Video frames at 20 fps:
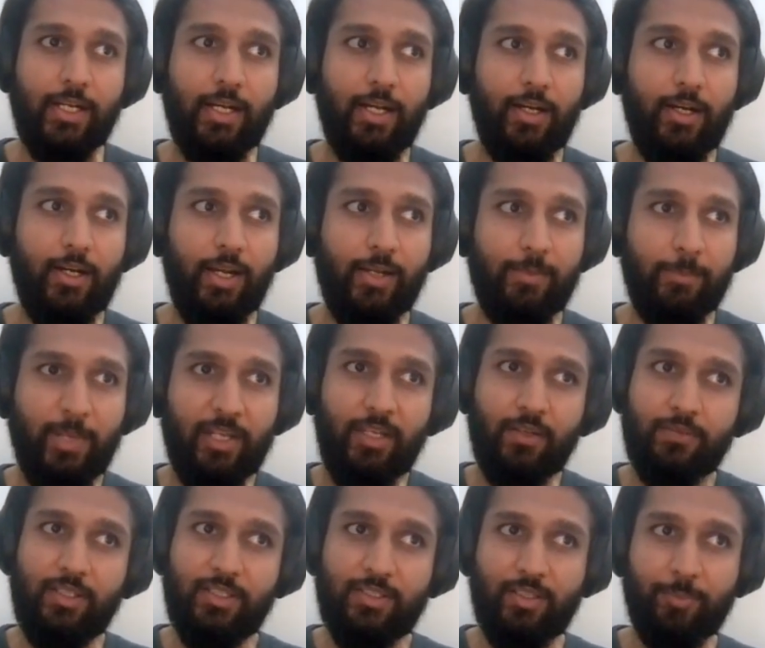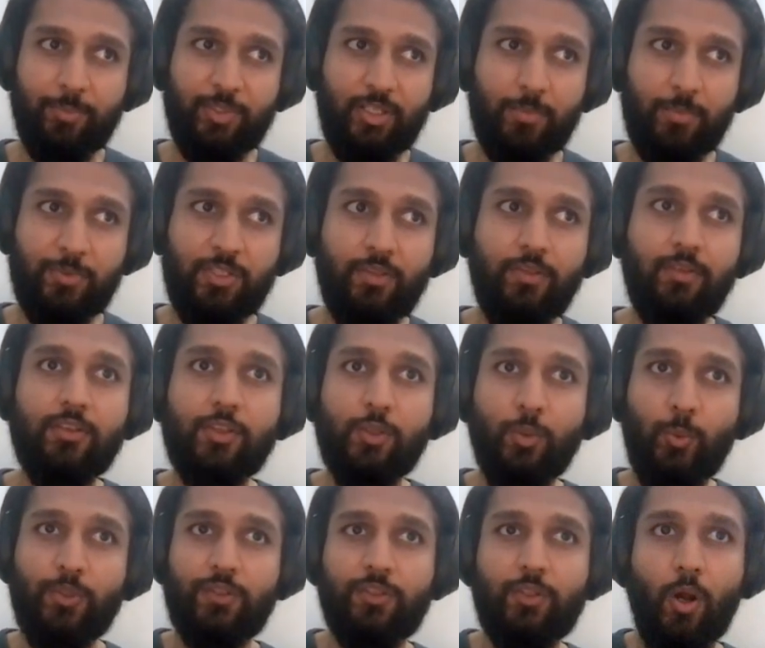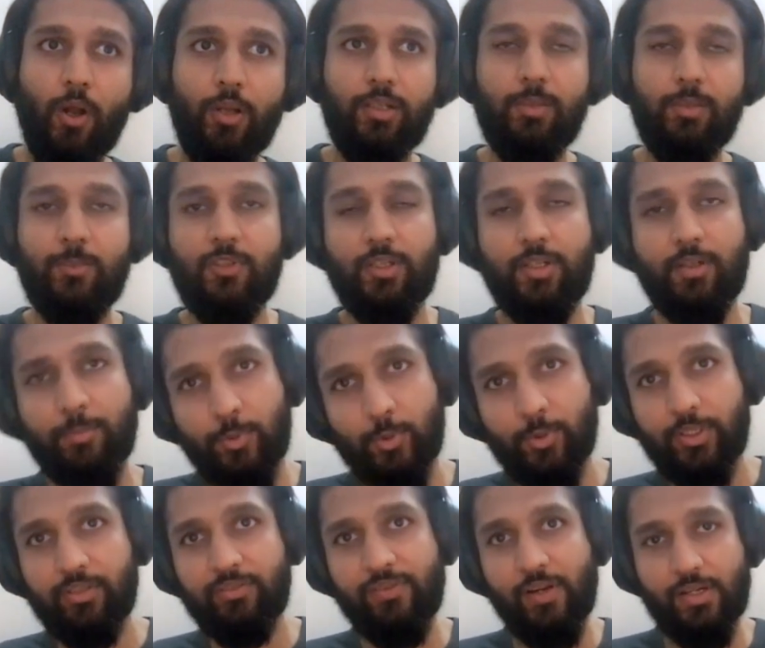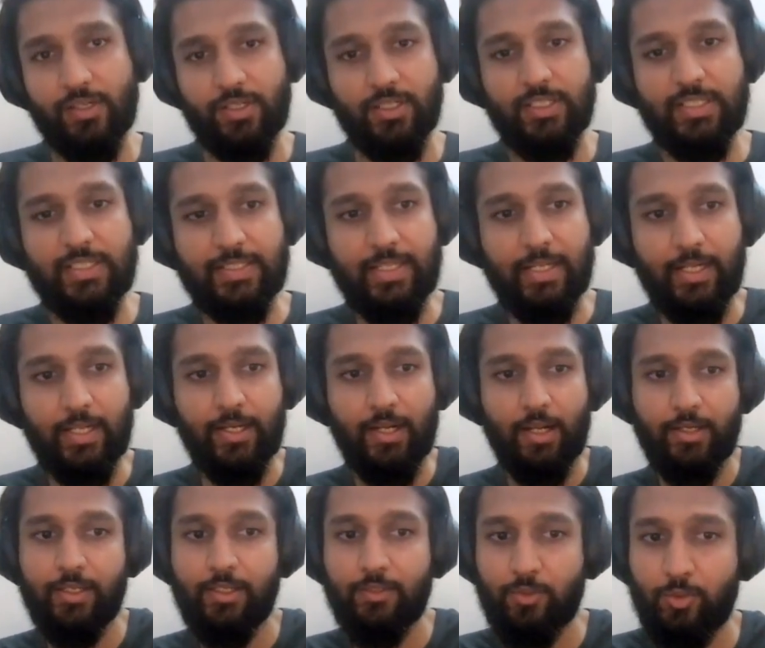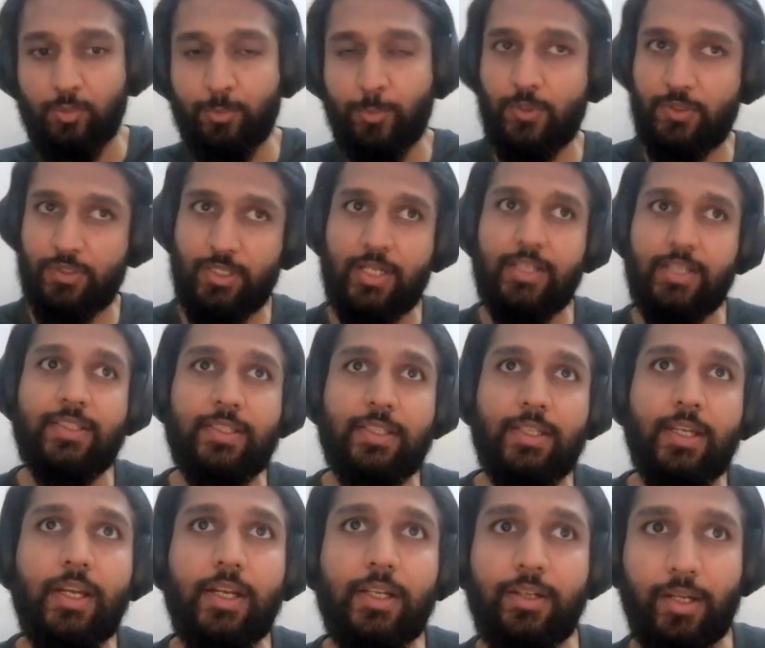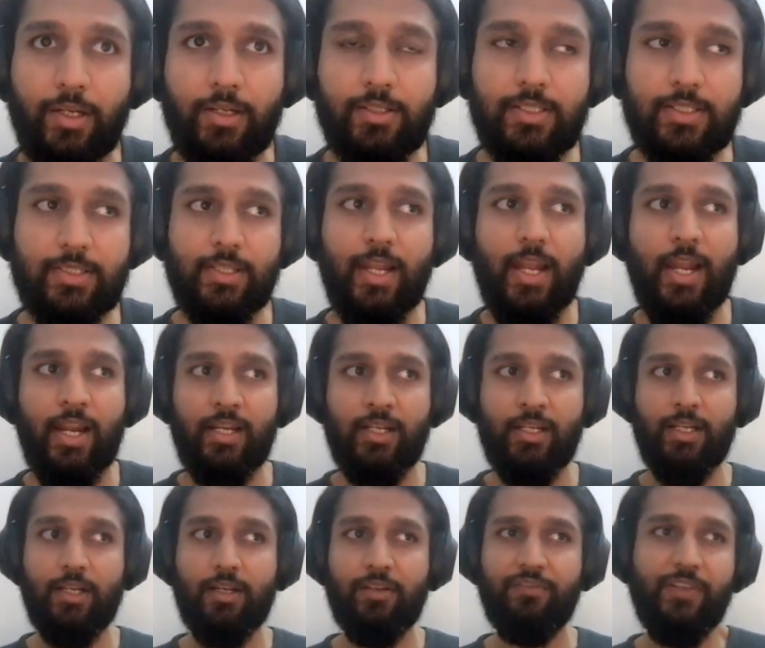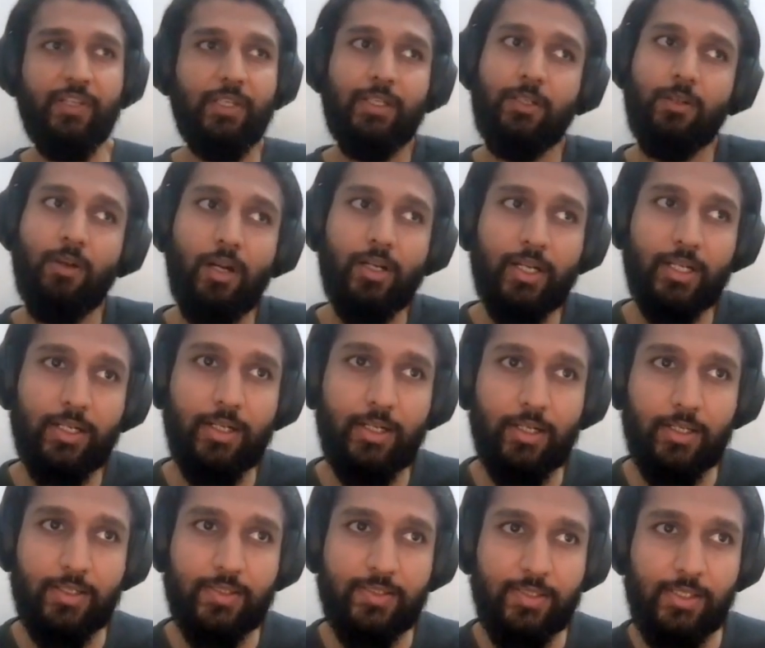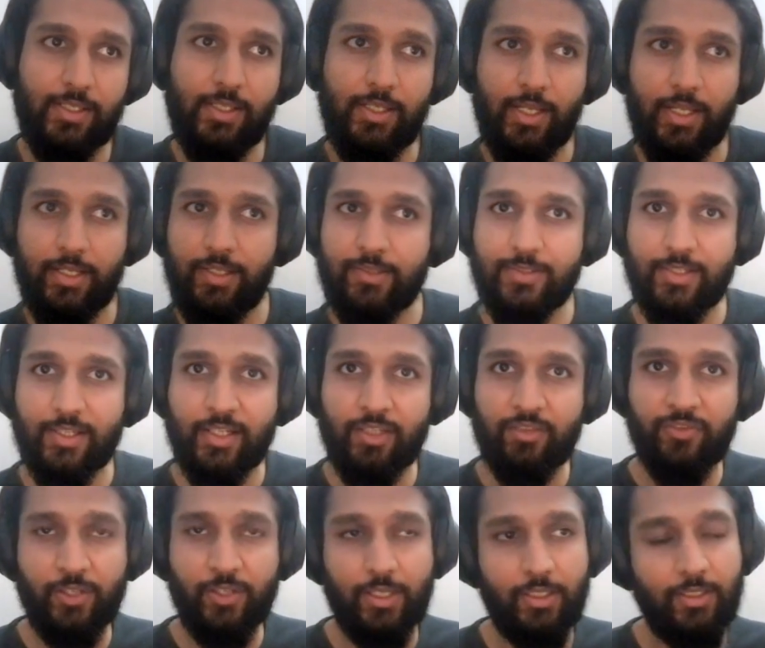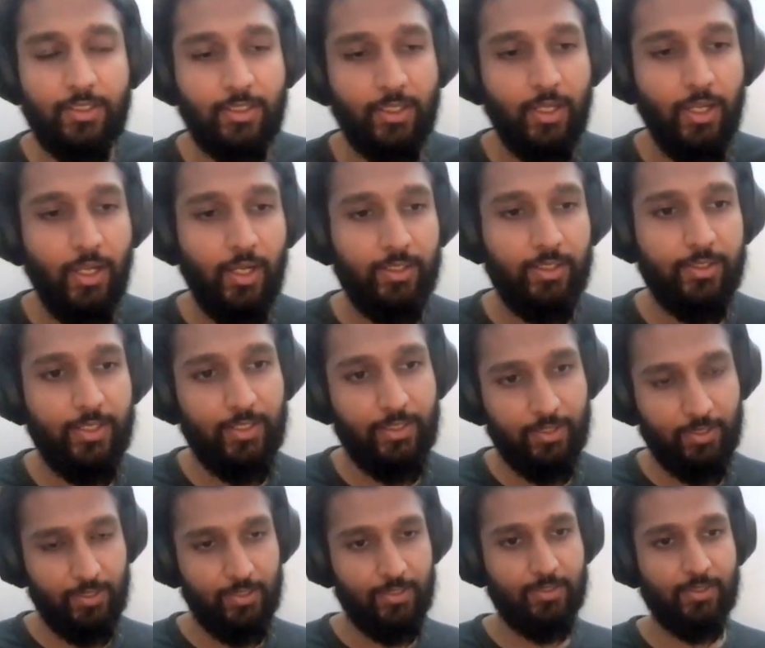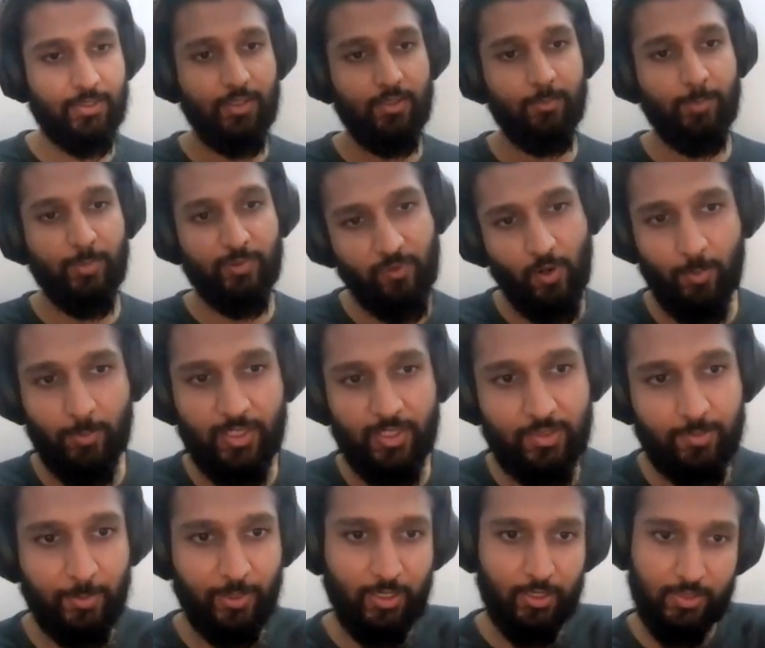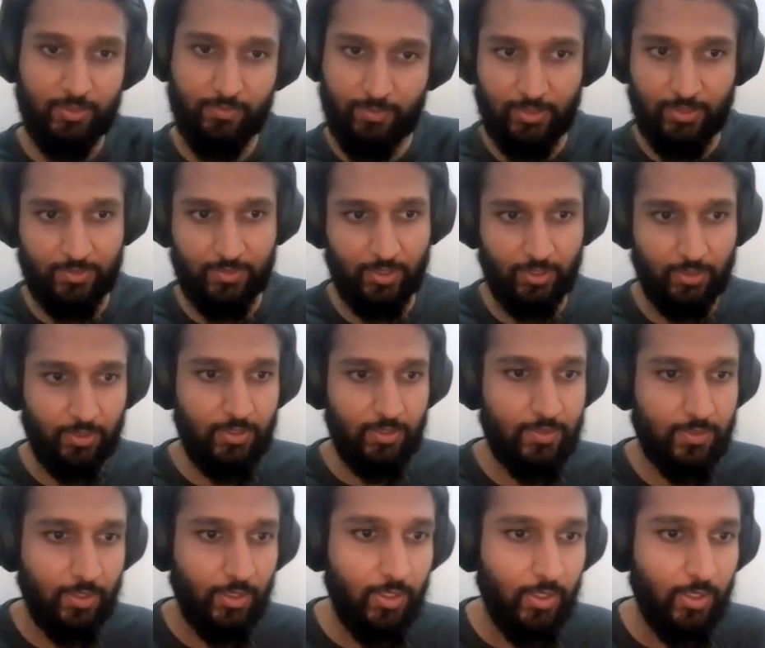Uh, and many of these subscriptions use columns or computed functions that are running through Postgres triggers. And uh, we did not uh, see any significant decrease in performance because of these triggers.